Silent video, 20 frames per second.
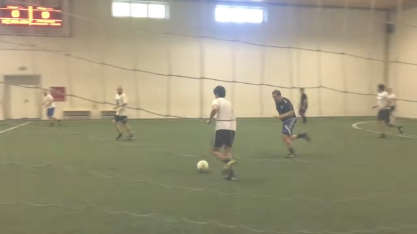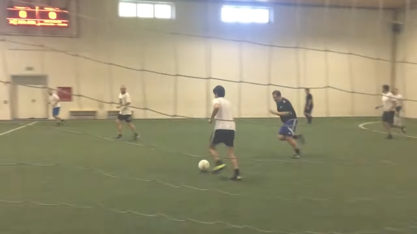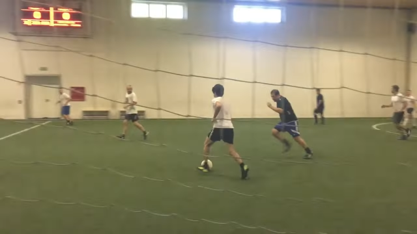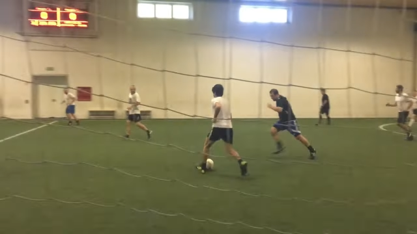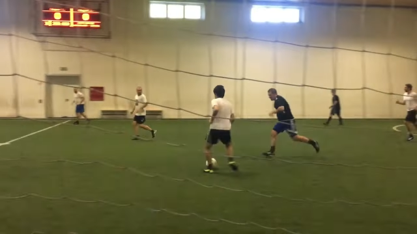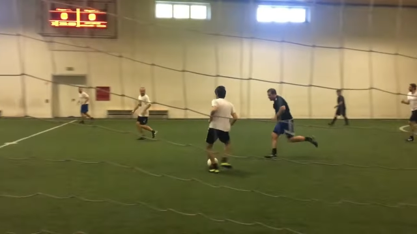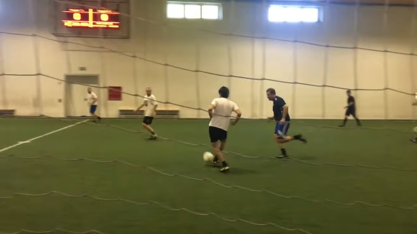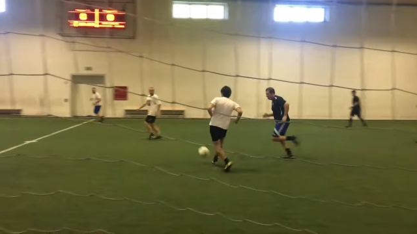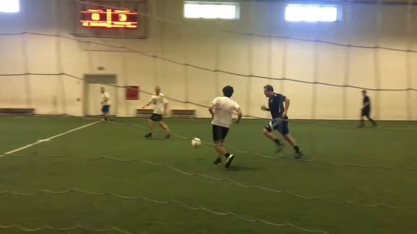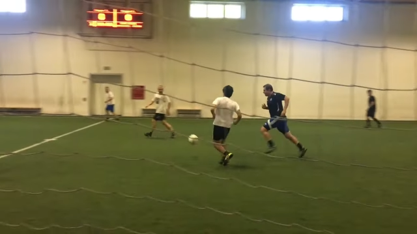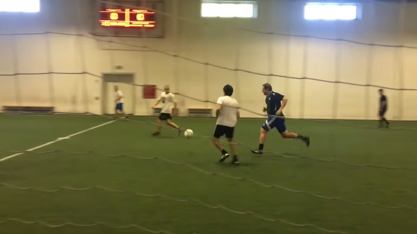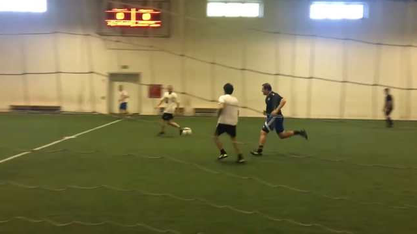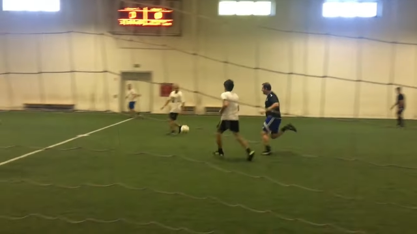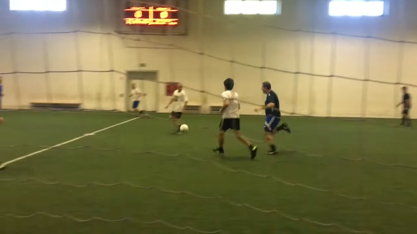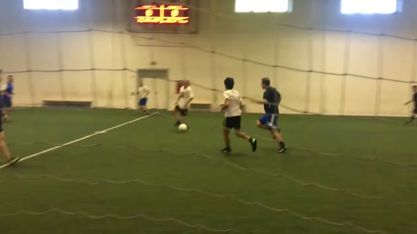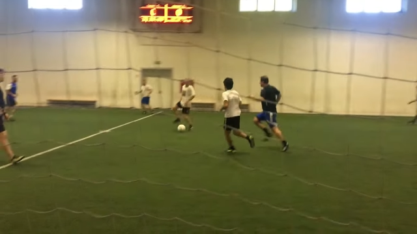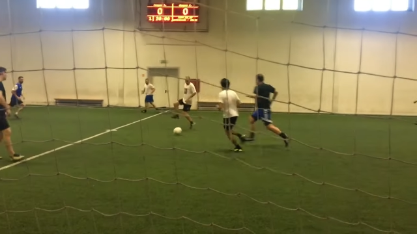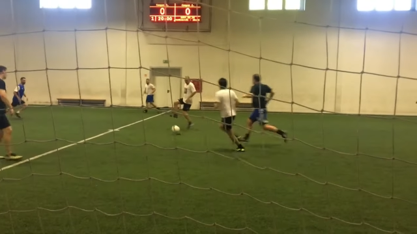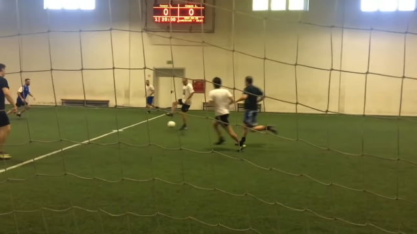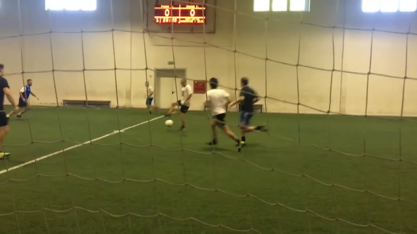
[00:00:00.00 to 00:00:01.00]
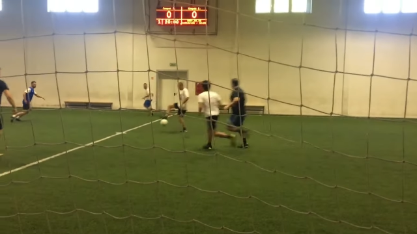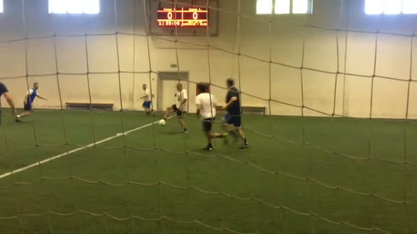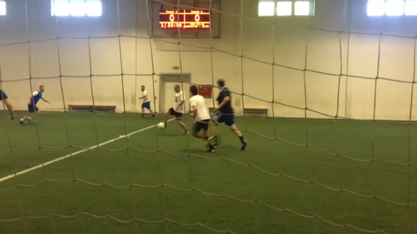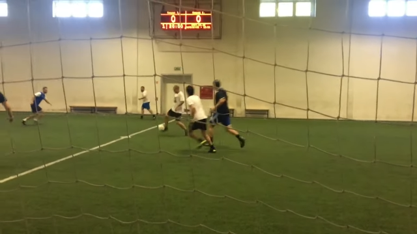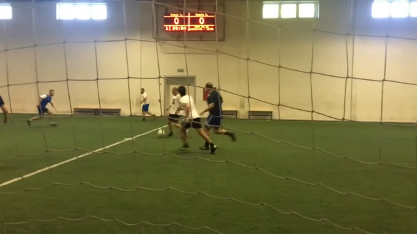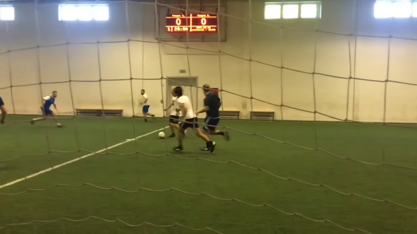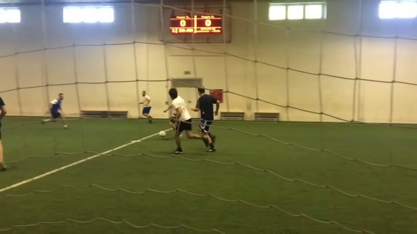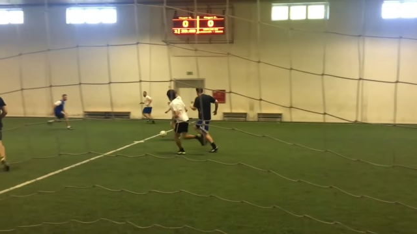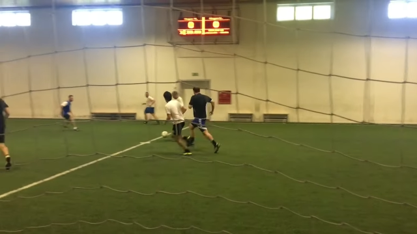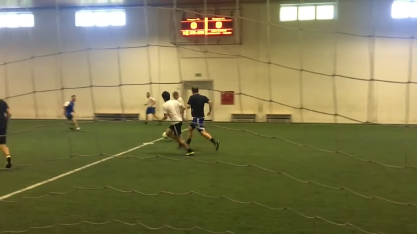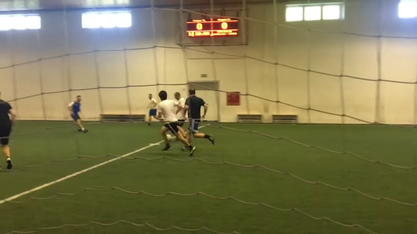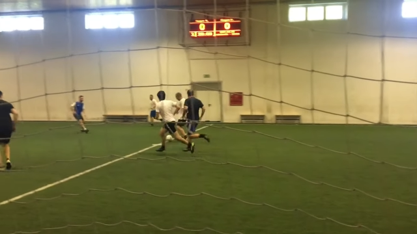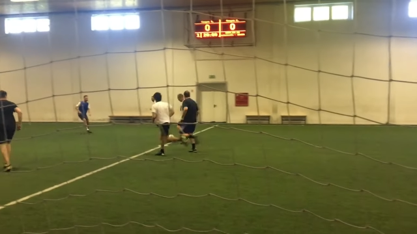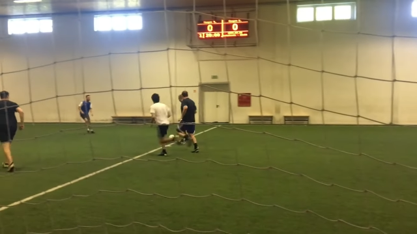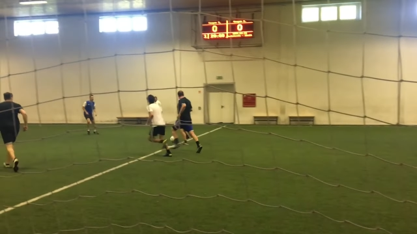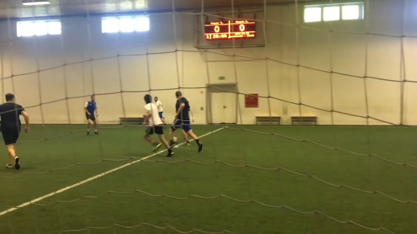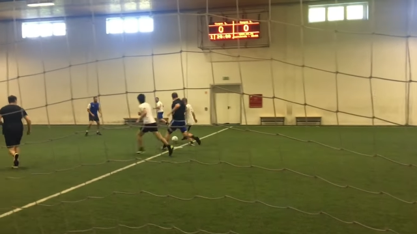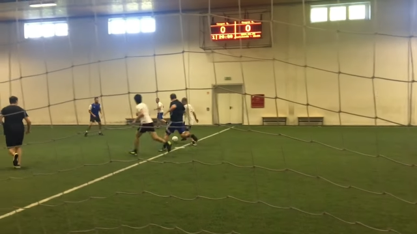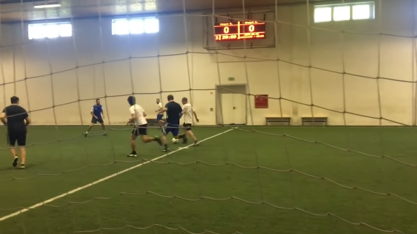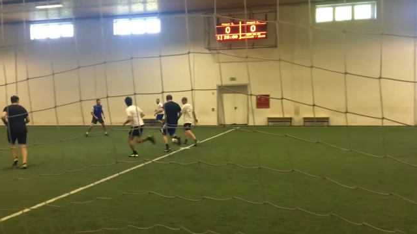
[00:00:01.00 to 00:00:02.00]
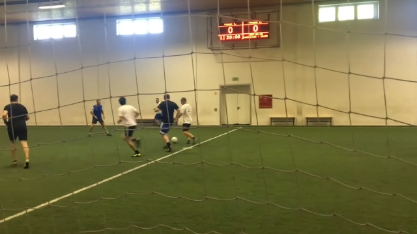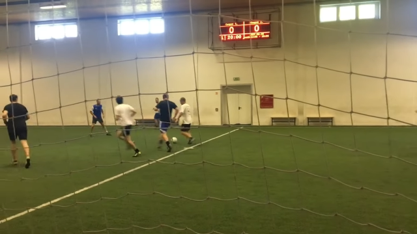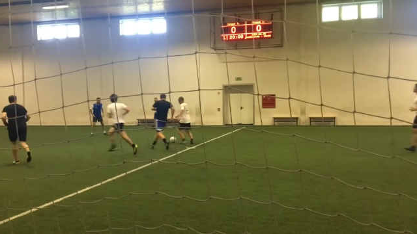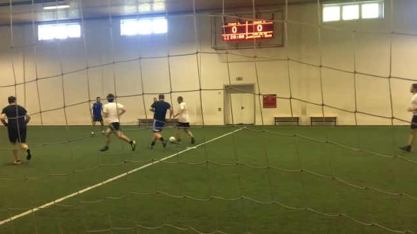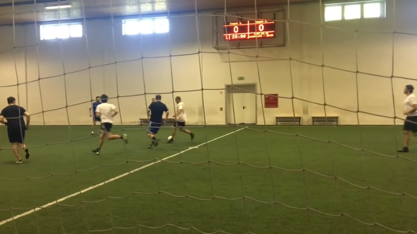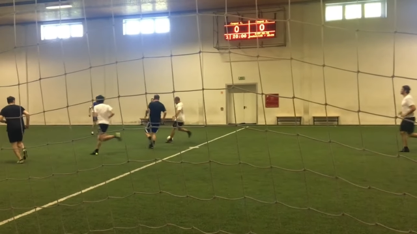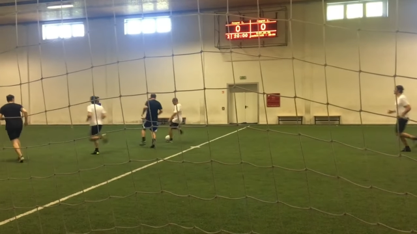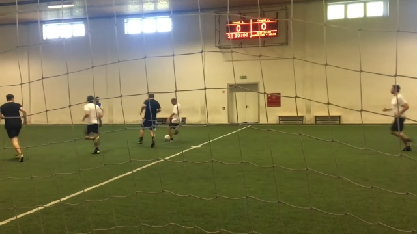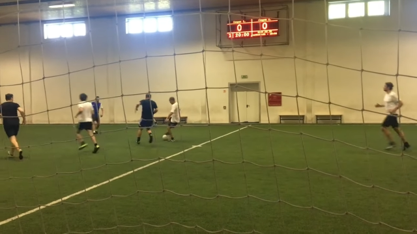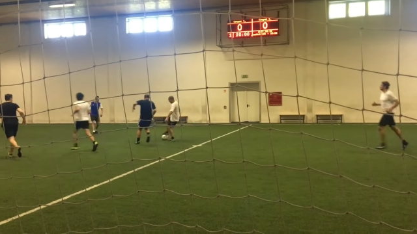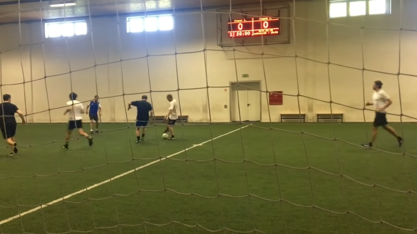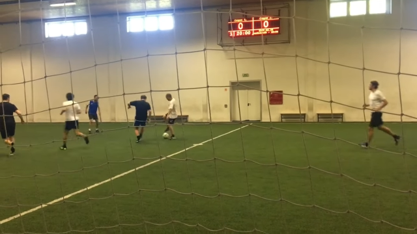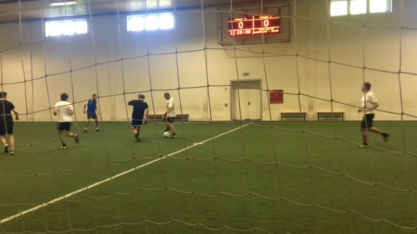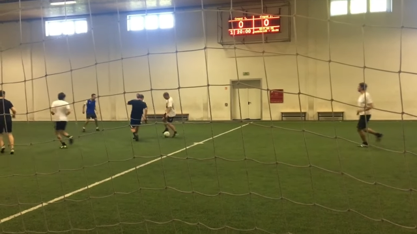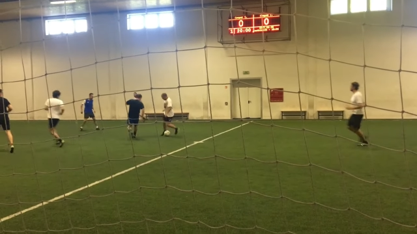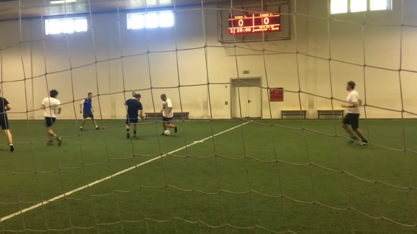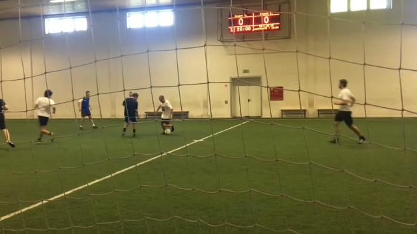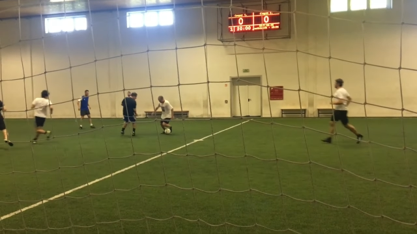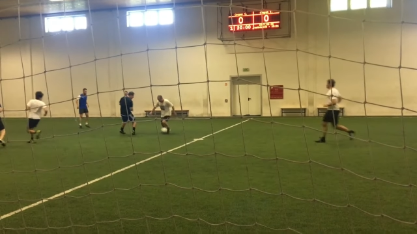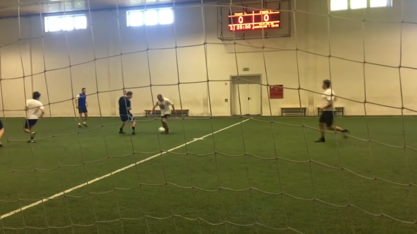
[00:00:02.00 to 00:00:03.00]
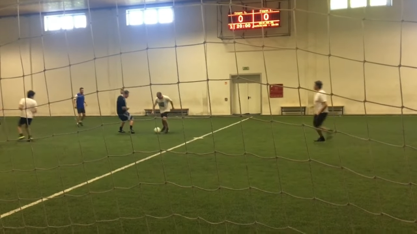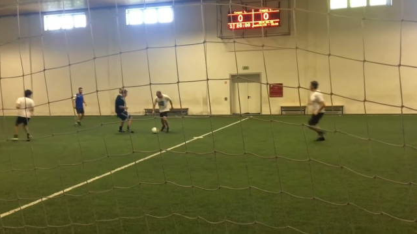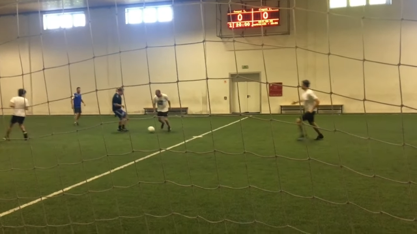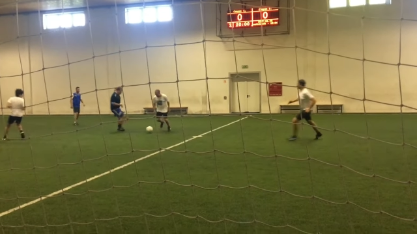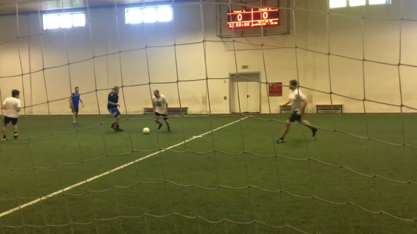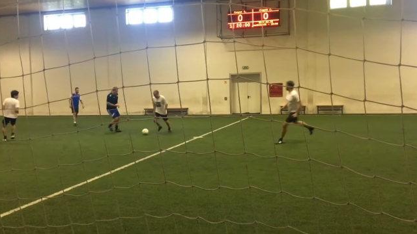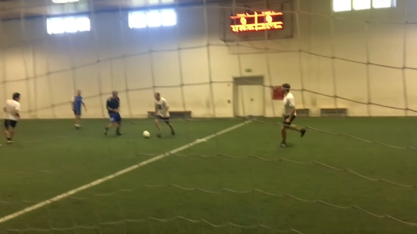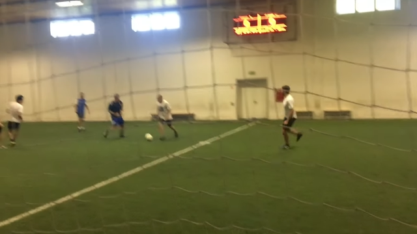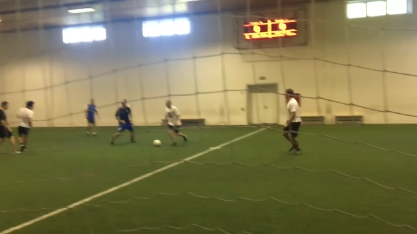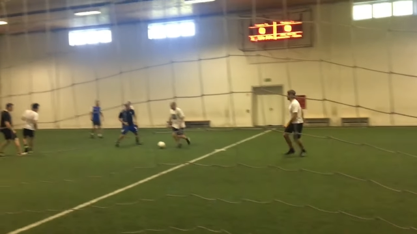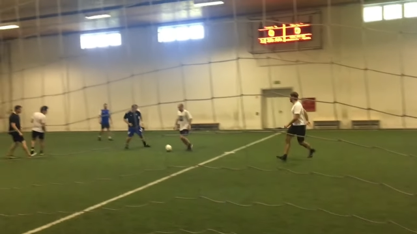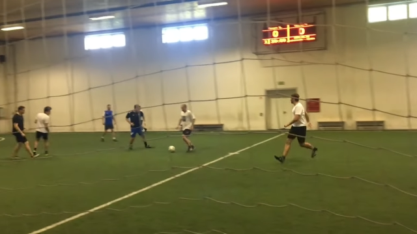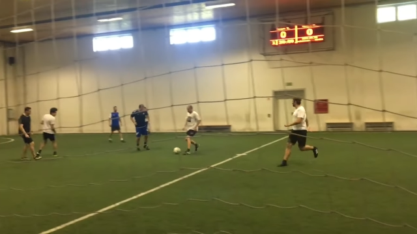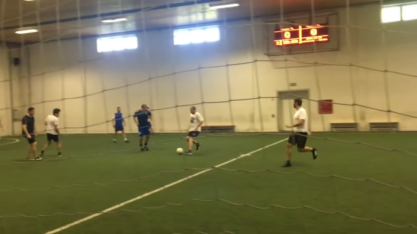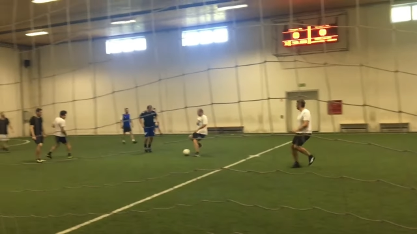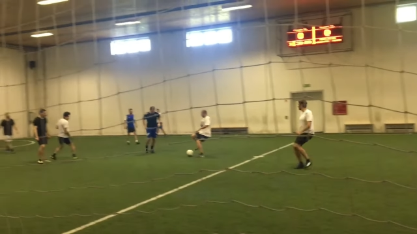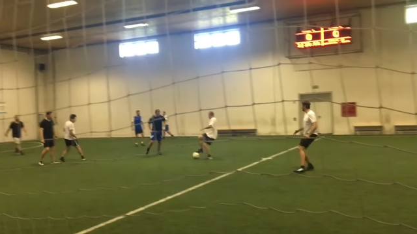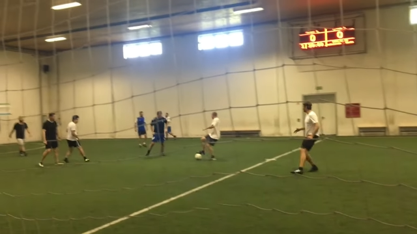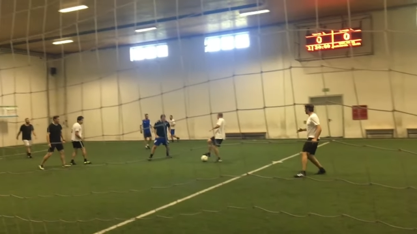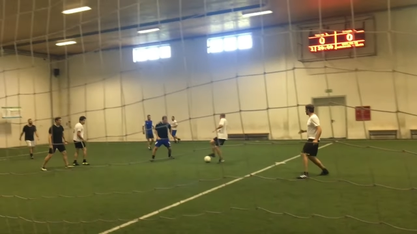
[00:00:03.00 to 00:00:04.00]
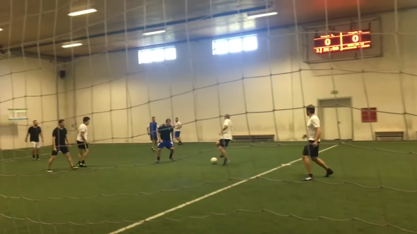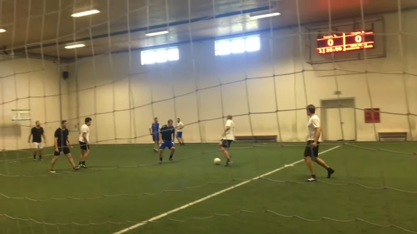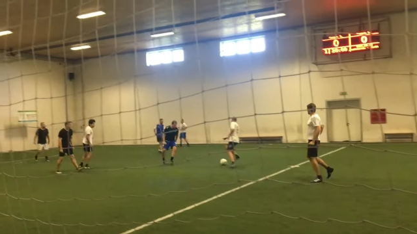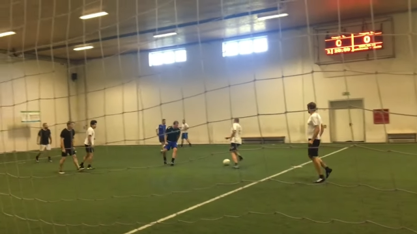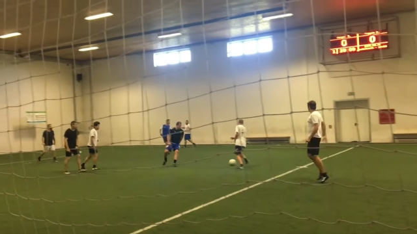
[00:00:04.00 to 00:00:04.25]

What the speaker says: (no speaker visible)